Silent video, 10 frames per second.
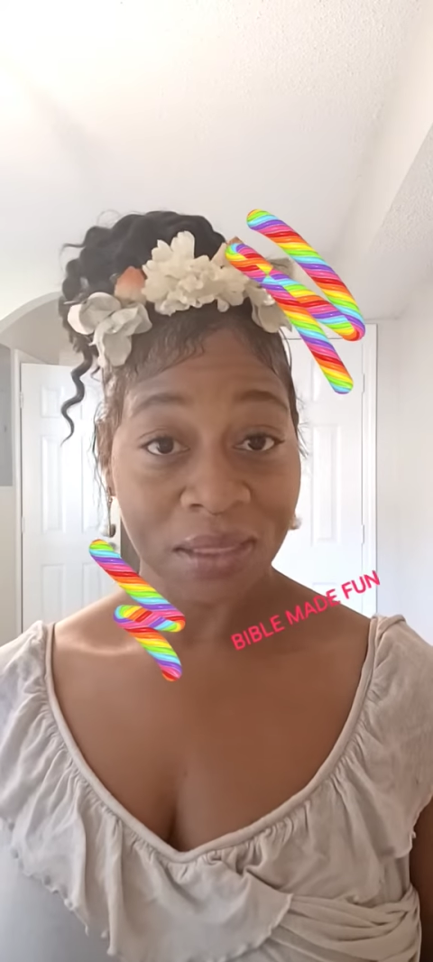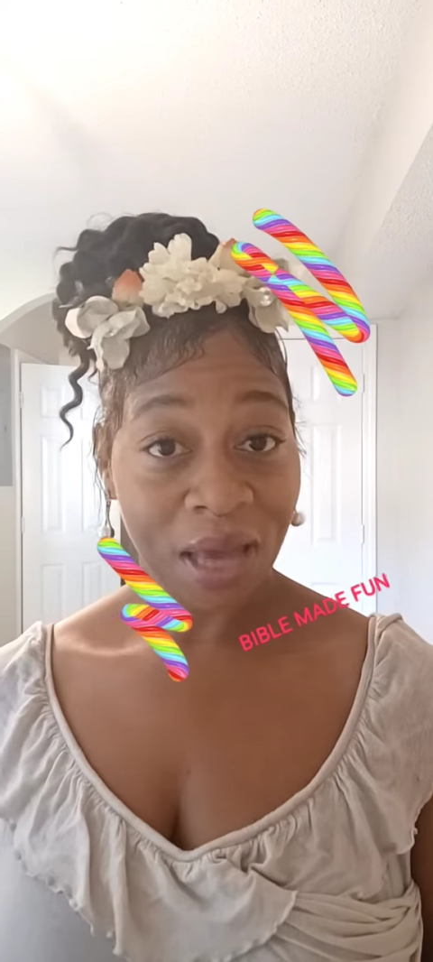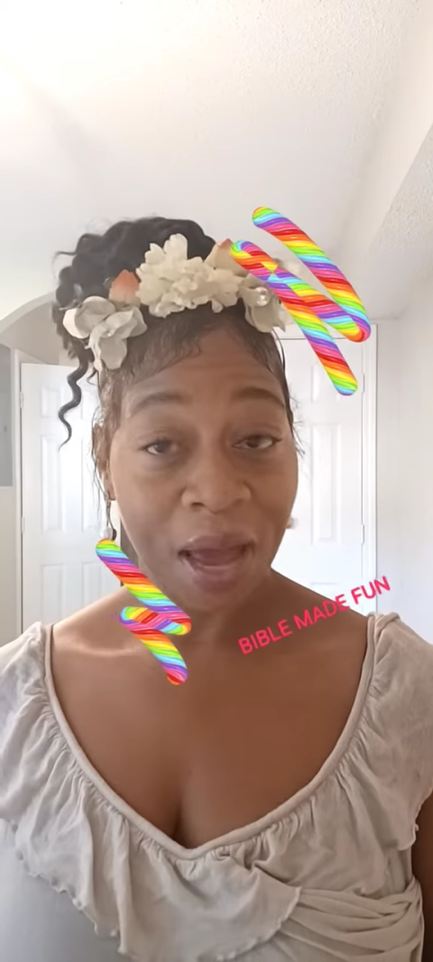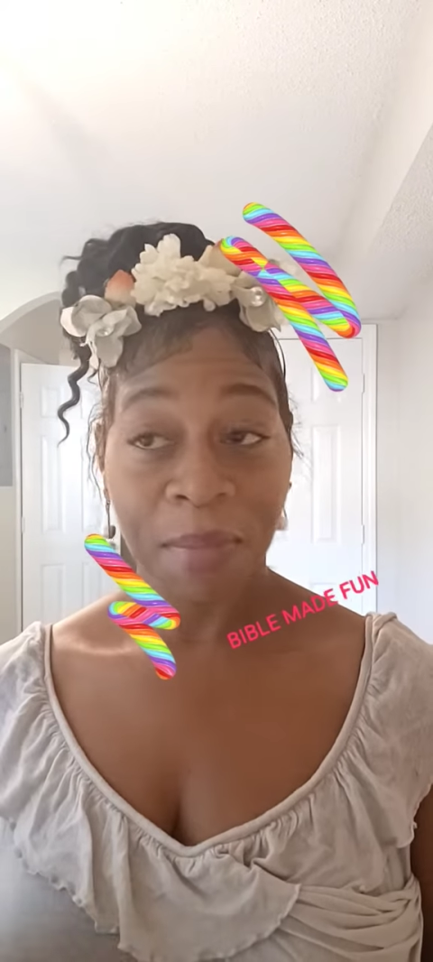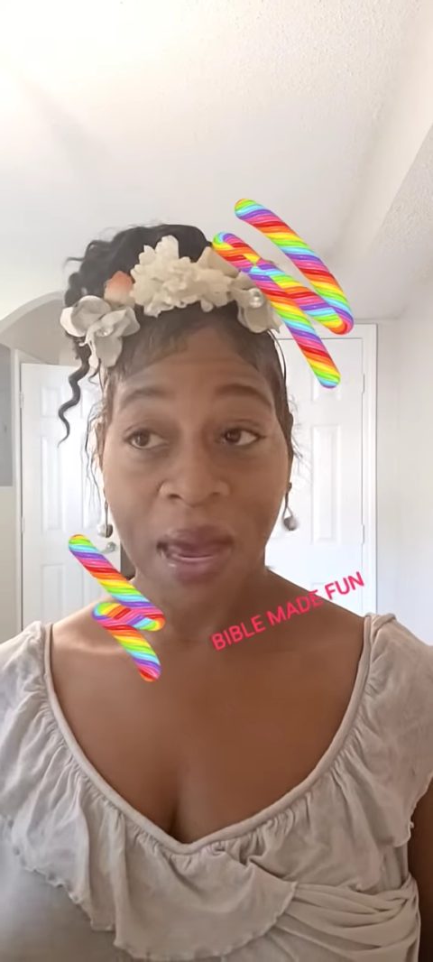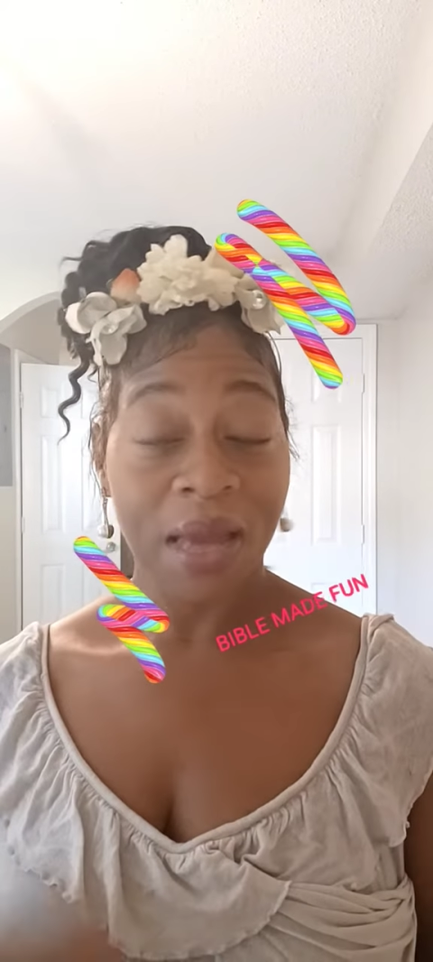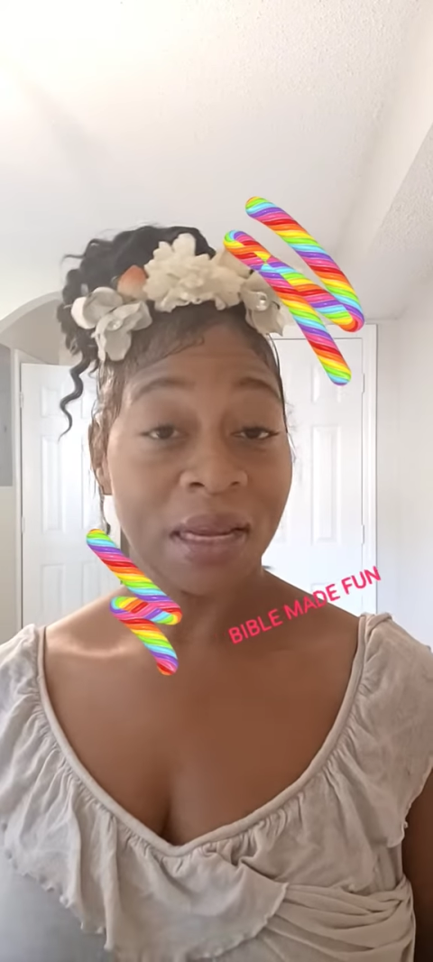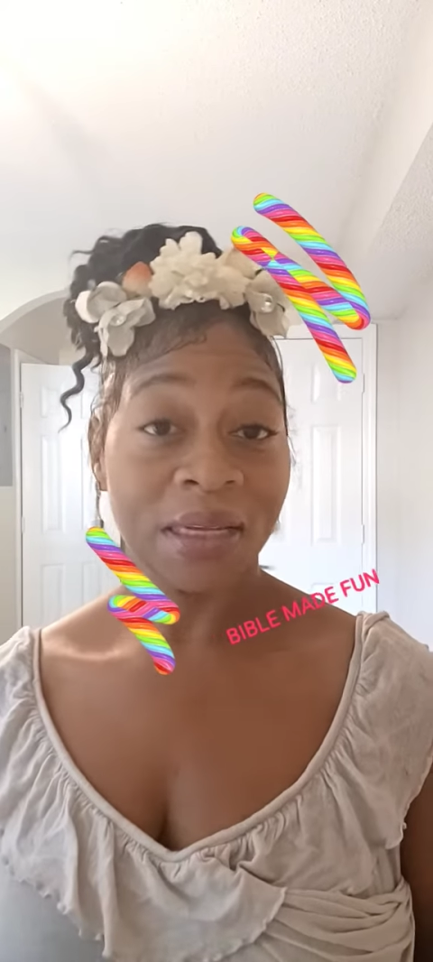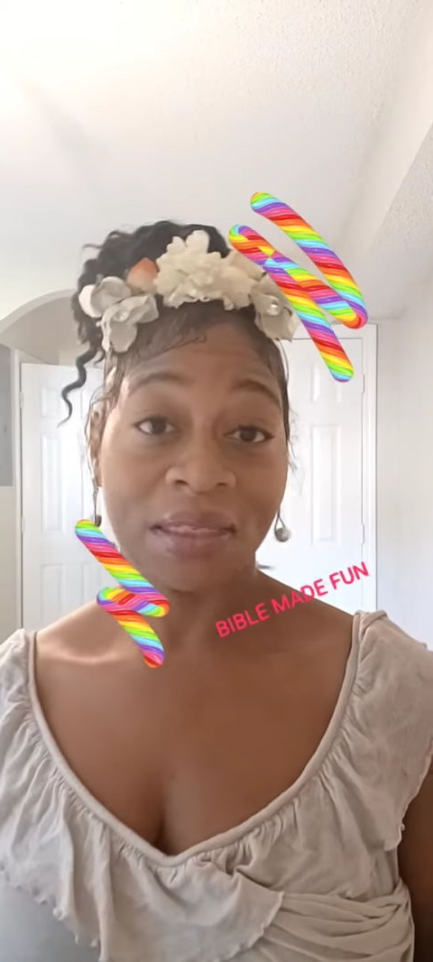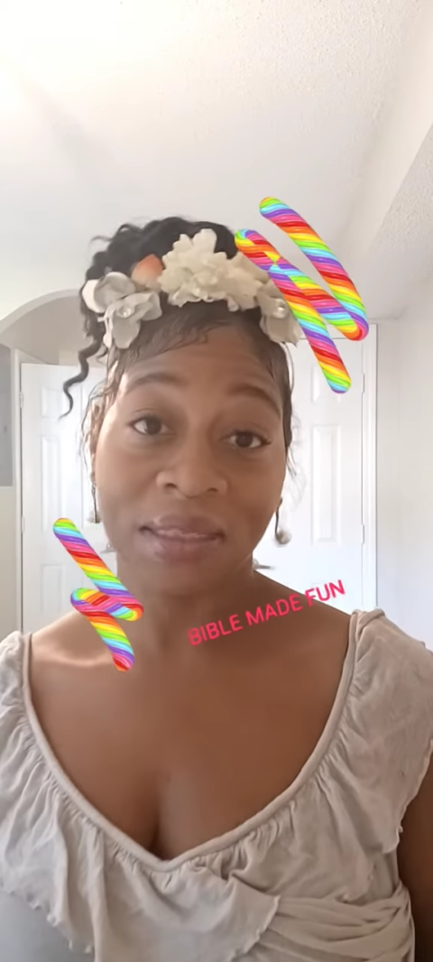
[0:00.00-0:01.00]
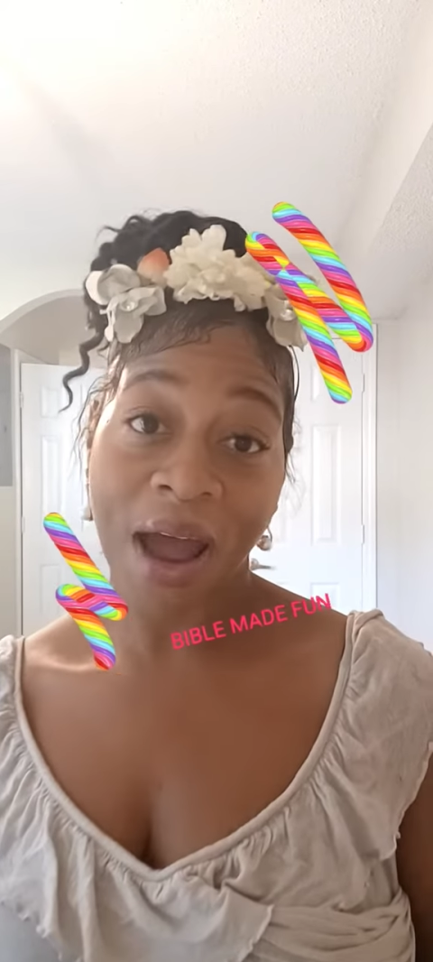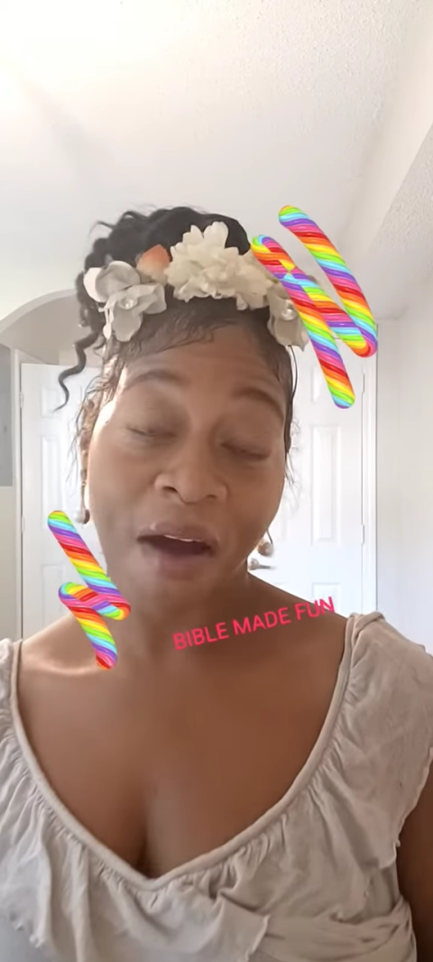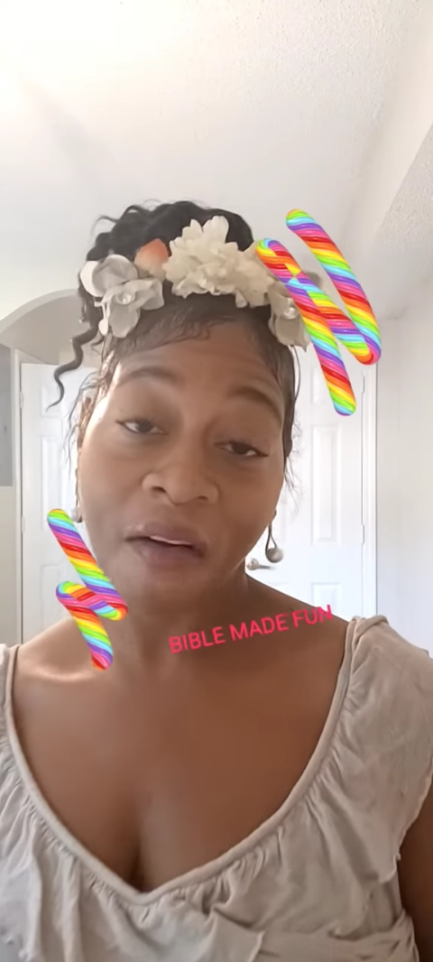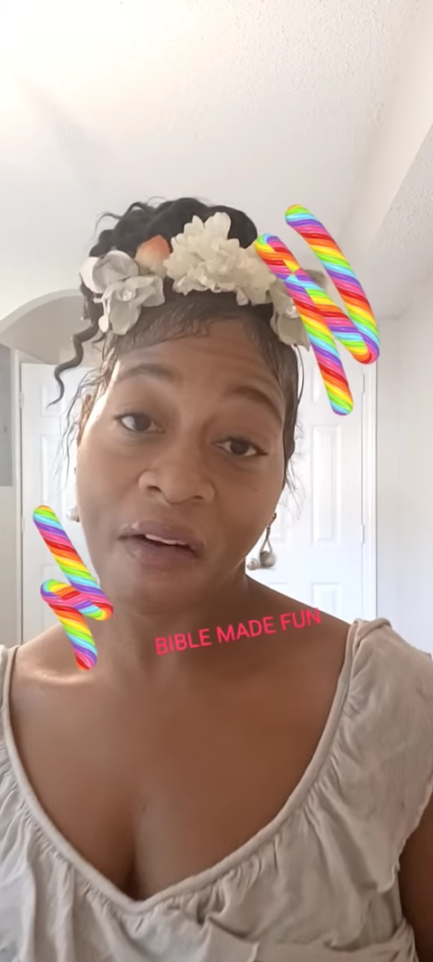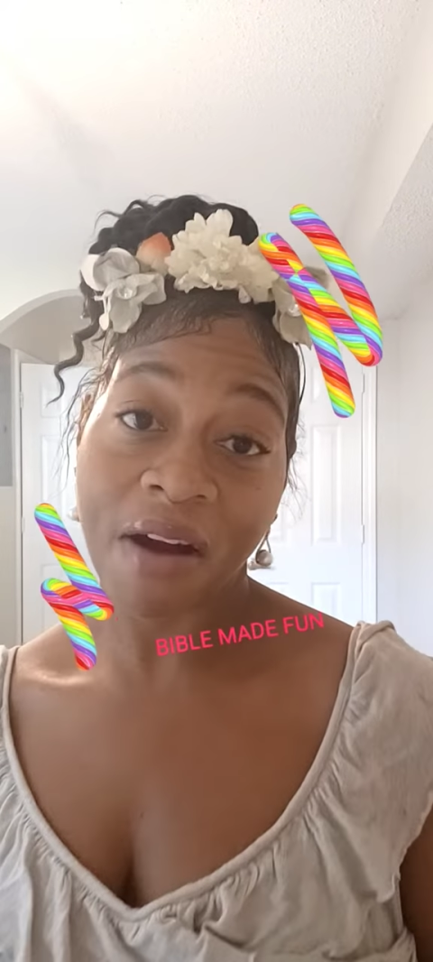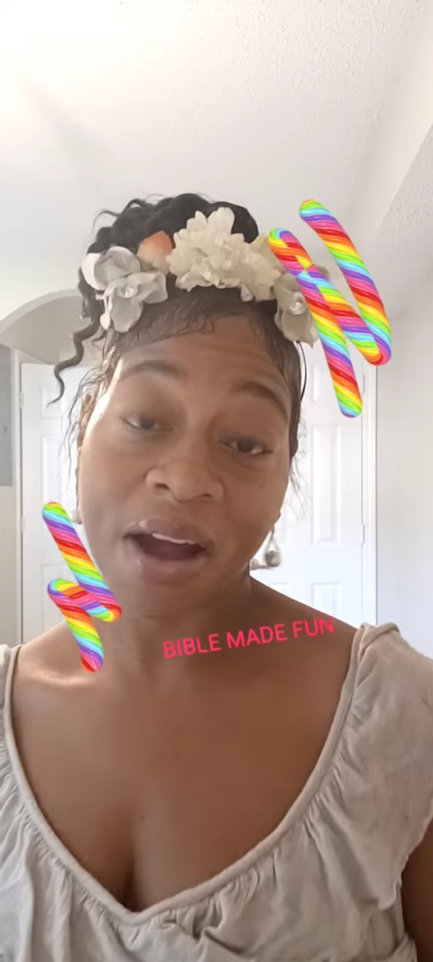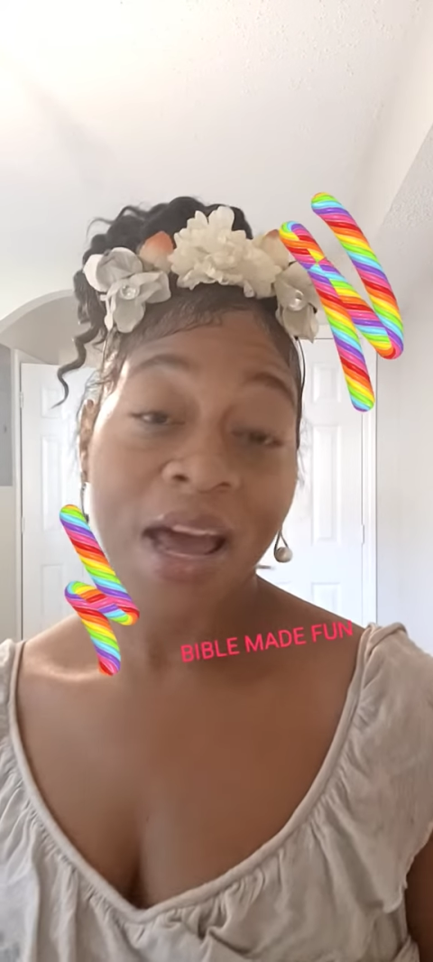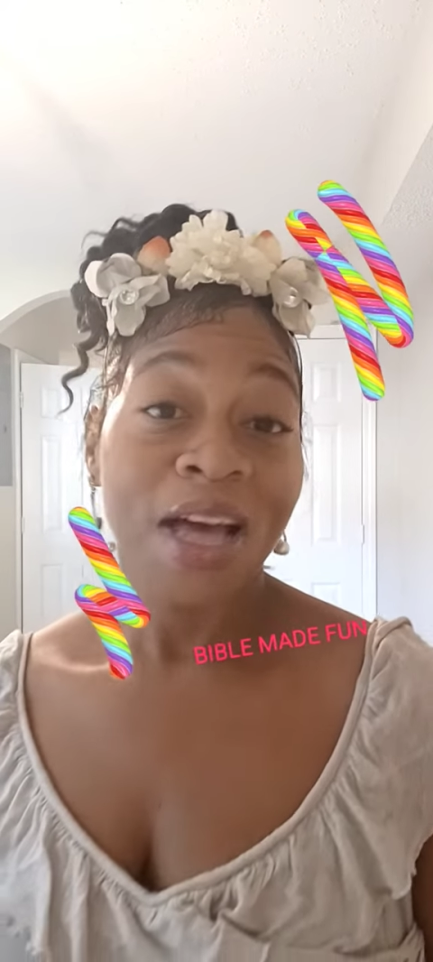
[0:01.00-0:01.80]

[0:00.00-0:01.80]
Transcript: Amen. It's not hard.